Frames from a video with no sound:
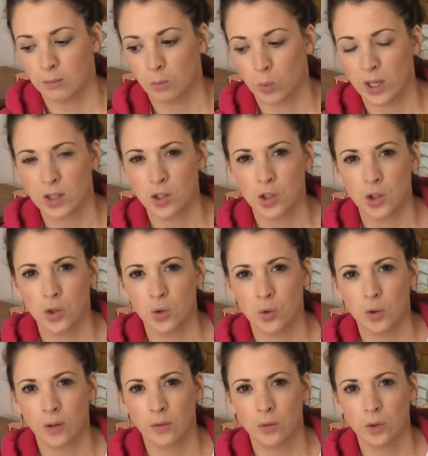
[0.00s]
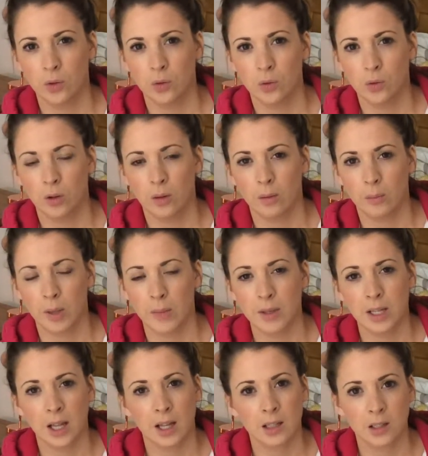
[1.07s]
went to a few baby
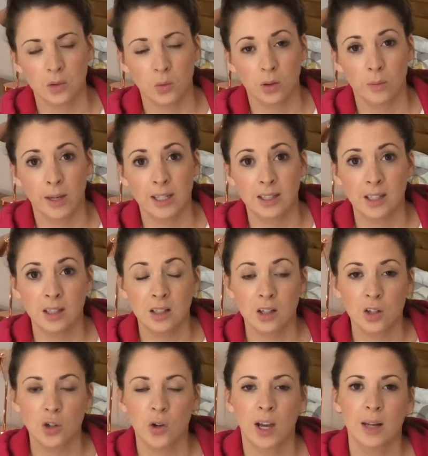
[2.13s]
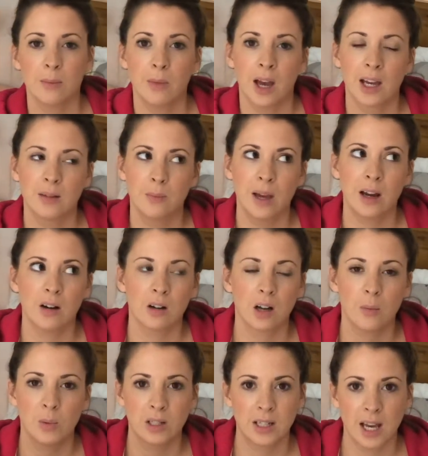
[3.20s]
classes with my sister, so I'd met her a
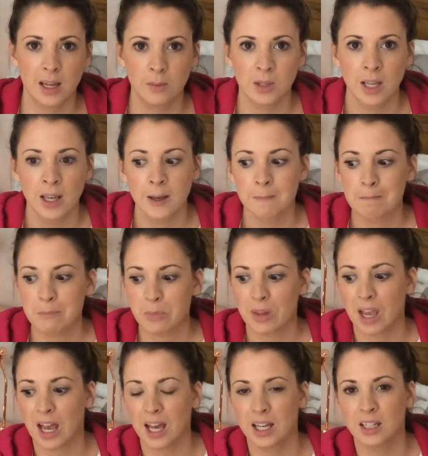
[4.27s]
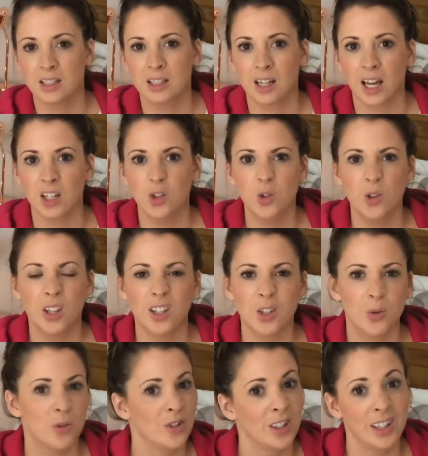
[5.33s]
couple of times and I knew that
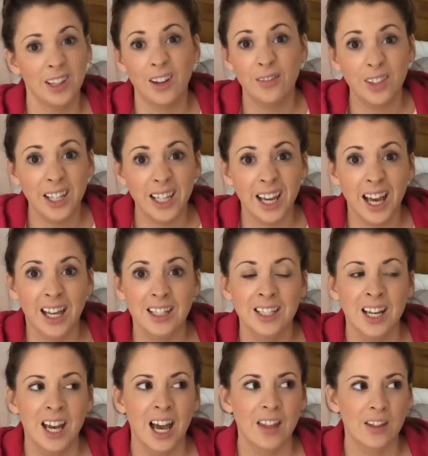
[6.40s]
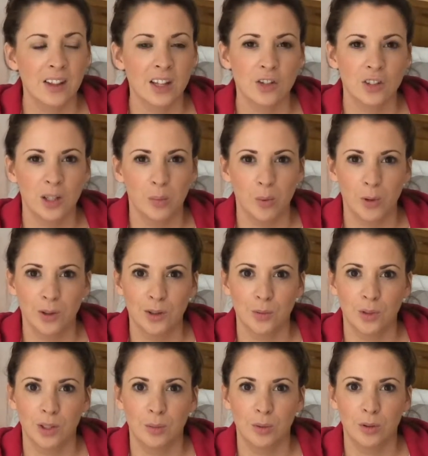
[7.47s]
she was really lovely, and I think that's really important
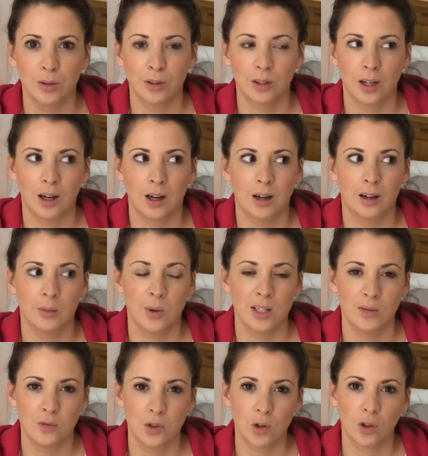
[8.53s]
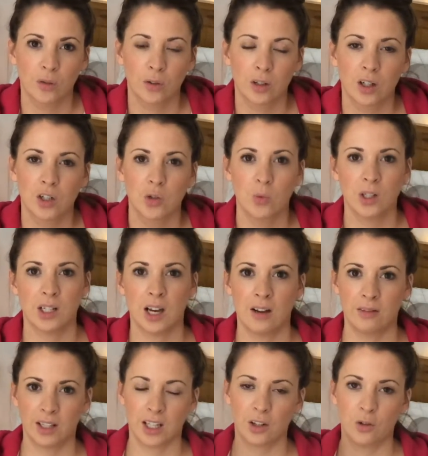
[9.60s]
when you book a wedding photographer because you want to
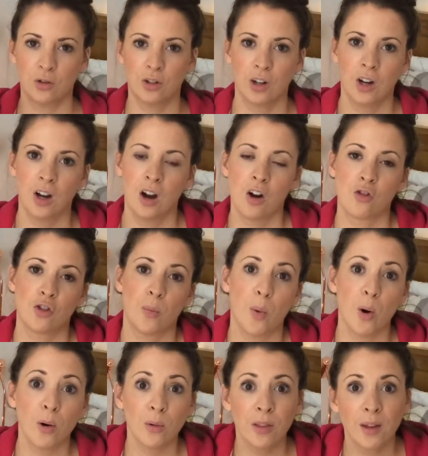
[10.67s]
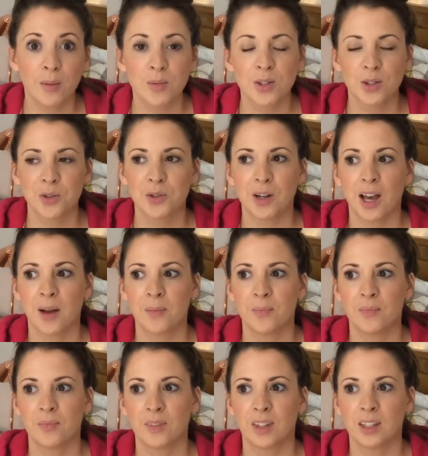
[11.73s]
have like a good rapport with them. So
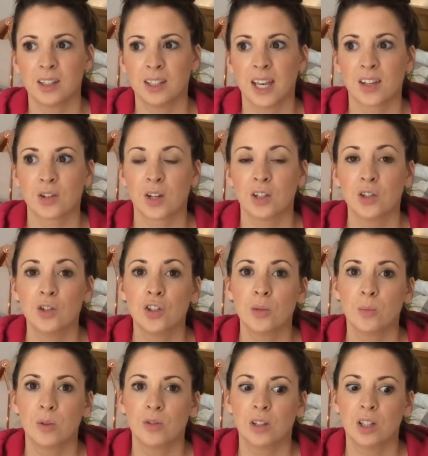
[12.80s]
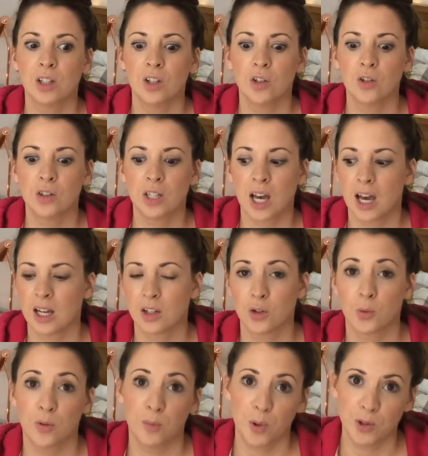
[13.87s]
so I knew she'd be really good and
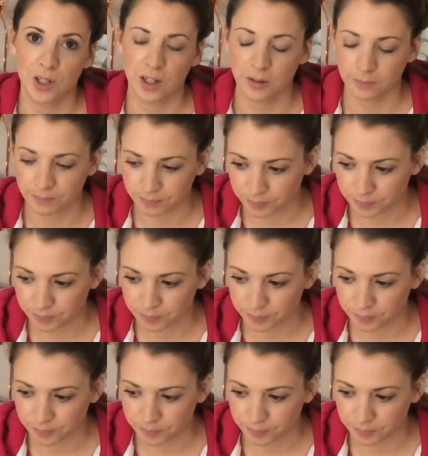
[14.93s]
so we booked her.